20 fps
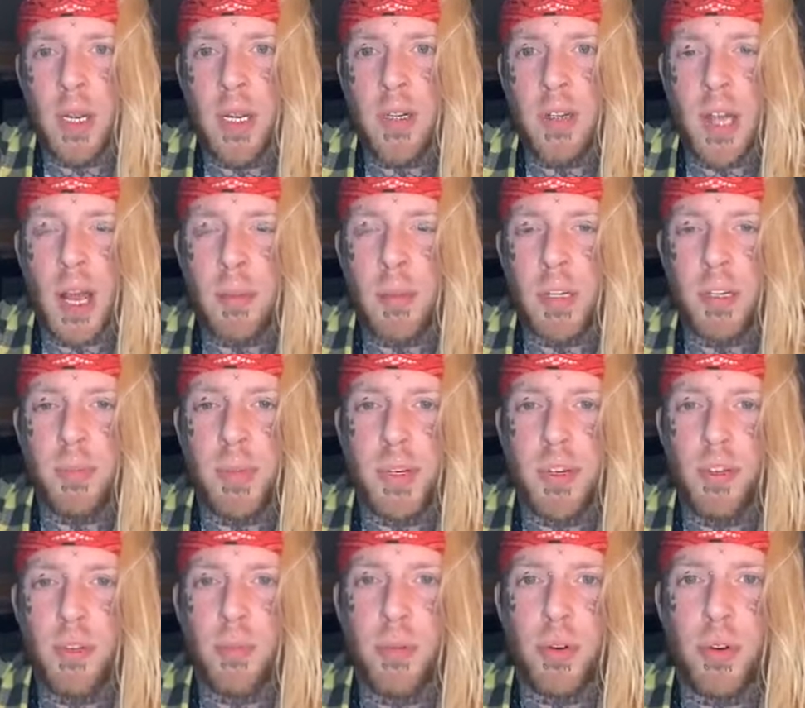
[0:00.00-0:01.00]
Because that must be
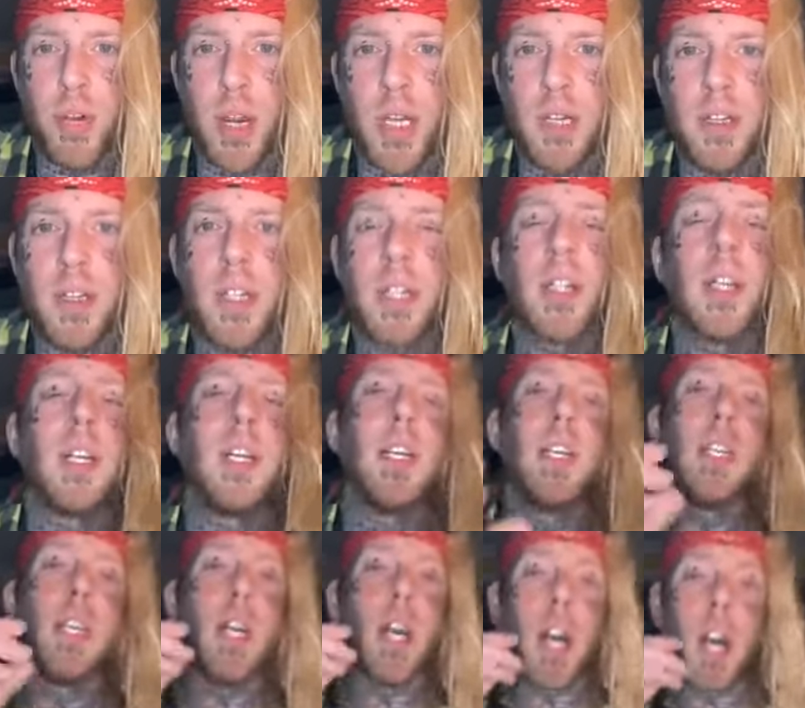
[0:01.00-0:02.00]
super crazy.
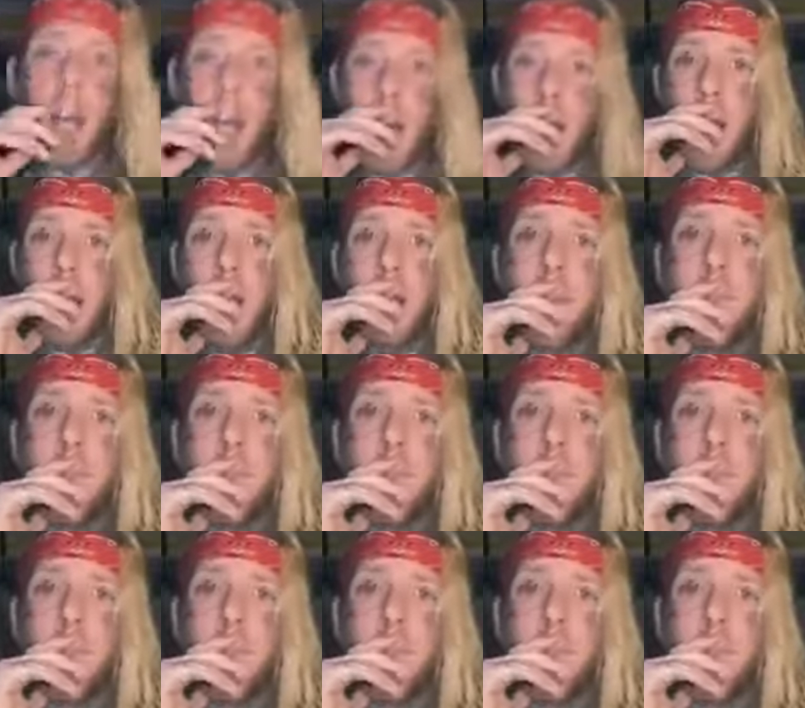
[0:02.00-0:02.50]
Uh,